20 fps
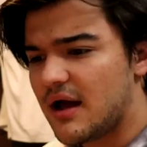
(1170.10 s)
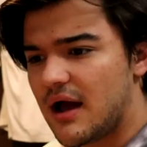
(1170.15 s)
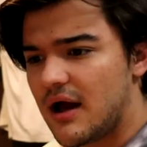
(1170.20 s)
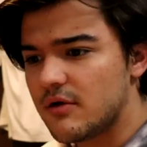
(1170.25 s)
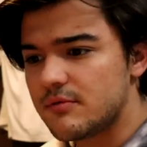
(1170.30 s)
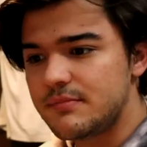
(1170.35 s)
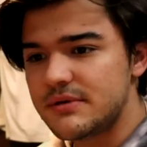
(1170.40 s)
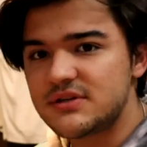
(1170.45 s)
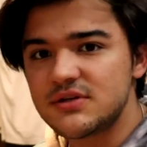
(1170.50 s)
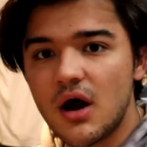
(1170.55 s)

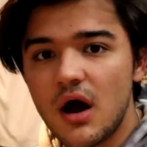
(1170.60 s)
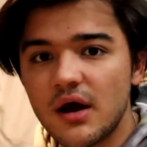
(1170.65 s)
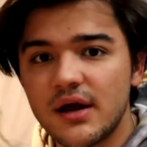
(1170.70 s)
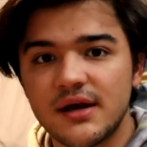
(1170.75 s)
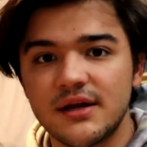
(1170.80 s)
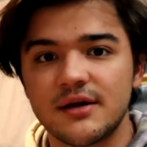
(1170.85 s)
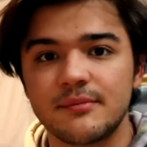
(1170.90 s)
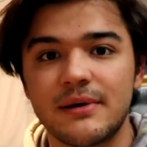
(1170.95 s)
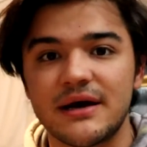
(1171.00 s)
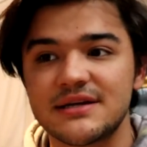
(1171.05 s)
I would be
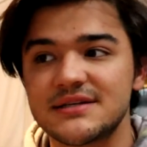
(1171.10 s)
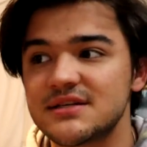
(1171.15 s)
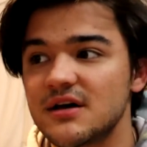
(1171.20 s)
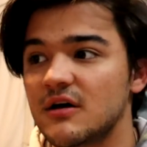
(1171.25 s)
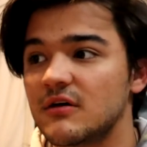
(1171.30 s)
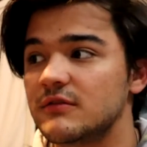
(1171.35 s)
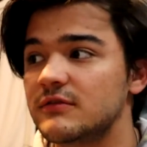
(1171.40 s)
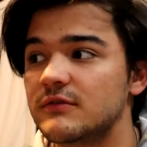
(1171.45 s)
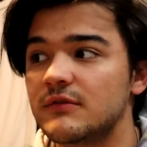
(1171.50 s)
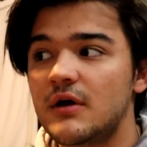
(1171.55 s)
talking to
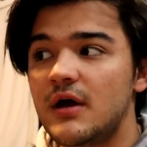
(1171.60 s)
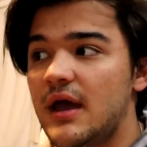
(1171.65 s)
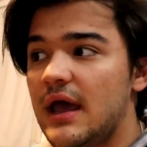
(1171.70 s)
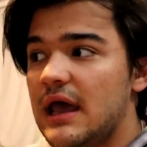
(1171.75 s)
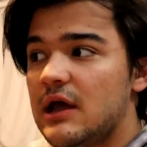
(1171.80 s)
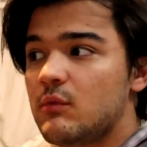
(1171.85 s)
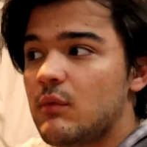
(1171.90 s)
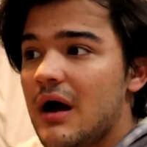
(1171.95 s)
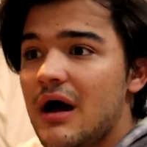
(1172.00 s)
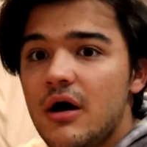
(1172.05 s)
myself.
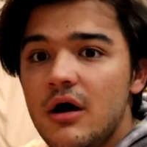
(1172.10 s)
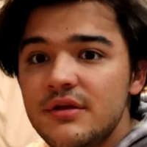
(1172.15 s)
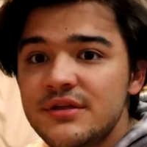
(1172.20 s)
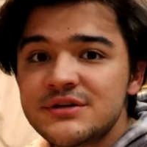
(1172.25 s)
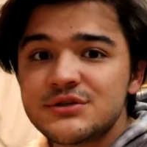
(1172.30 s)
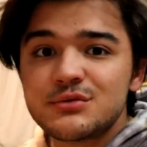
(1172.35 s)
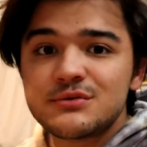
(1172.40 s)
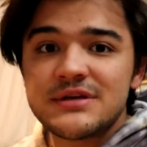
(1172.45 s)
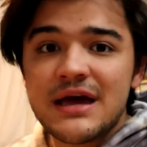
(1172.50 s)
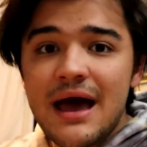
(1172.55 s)
And while all
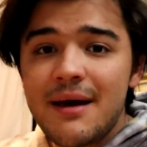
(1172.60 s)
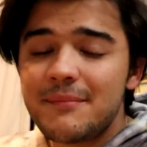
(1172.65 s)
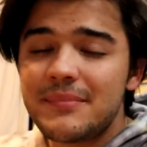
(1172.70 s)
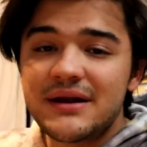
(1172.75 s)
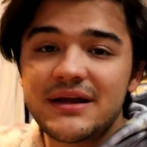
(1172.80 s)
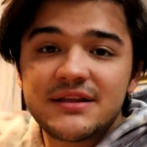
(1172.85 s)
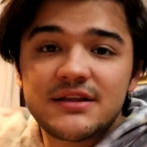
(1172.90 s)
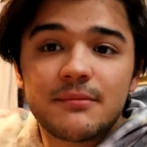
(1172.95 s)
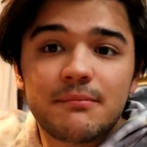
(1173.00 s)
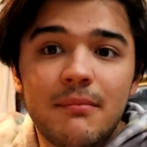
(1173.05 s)
this was
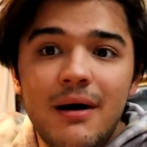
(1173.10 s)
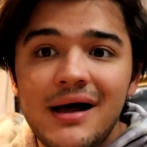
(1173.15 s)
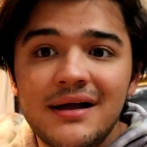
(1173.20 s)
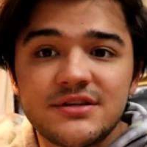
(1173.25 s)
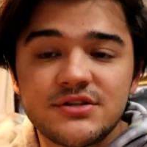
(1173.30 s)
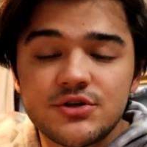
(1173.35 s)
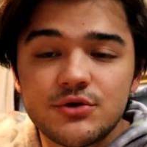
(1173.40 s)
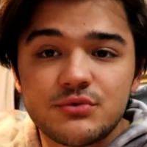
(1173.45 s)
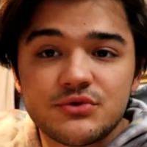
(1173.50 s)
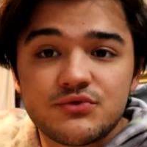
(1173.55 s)
happening, the
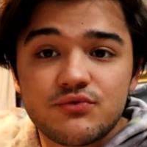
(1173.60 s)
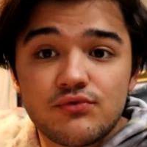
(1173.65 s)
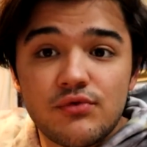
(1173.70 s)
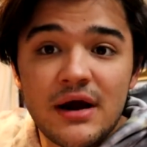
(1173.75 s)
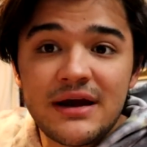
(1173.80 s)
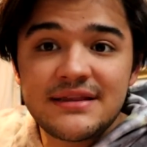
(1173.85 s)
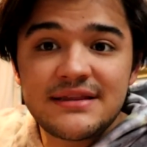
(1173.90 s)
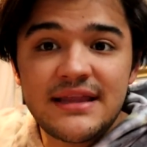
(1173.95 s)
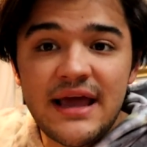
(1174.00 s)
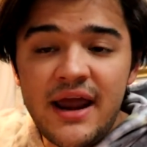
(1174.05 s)
monster was
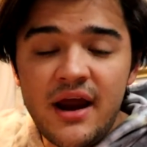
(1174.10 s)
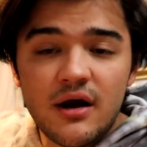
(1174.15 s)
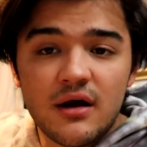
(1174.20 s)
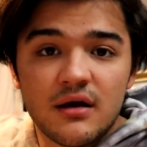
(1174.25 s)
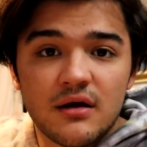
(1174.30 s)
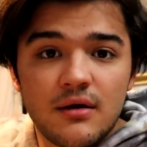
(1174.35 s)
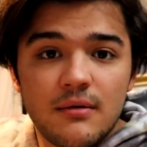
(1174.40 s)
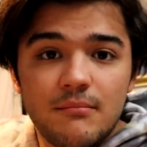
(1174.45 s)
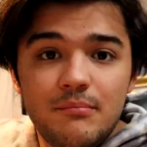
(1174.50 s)
right there,